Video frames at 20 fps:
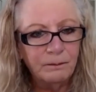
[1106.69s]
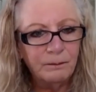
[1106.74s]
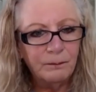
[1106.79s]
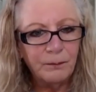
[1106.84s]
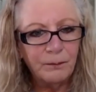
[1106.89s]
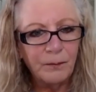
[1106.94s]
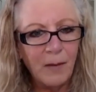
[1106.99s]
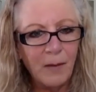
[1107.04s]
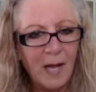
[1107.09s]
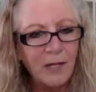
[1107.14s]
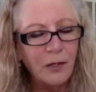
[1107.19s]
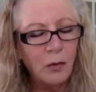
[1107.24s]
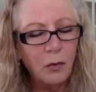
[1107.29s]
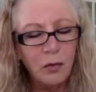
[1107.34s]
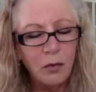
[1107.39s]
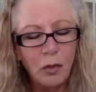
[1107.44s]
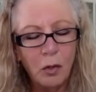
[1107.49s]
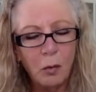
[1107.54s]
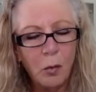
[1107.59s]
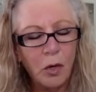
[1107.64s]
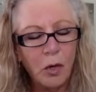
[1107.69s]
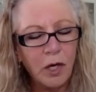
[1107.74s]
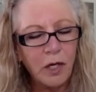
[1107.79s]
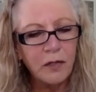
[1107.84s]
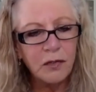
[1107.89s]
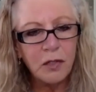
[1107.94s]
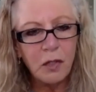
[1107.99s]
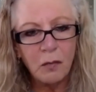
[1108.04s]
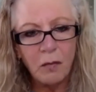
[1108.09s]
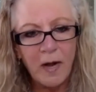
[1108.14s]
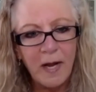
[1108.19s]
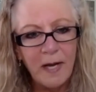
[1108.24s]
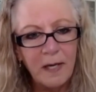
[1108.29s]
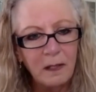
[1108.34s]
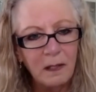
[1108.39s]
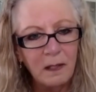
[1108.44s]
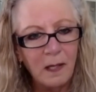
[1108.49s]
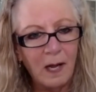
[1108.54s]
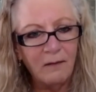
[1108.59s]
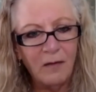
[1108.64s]
I know your work is
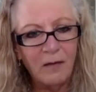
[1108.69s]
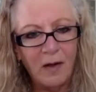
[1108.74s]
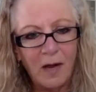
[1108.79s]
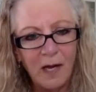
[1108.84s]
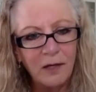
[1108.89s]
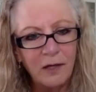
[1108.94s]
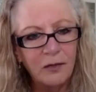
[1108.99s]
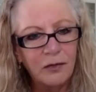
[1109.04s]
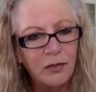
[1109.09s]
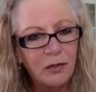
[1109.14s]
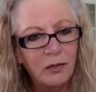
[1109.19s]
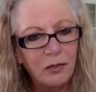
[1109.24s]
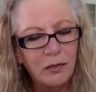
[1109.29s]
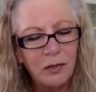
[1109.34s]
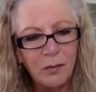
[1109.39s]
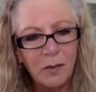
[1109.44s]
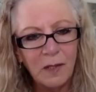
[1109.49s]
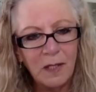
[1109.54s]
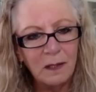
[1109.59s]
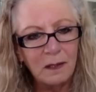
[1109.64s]
great. I've hired you to do a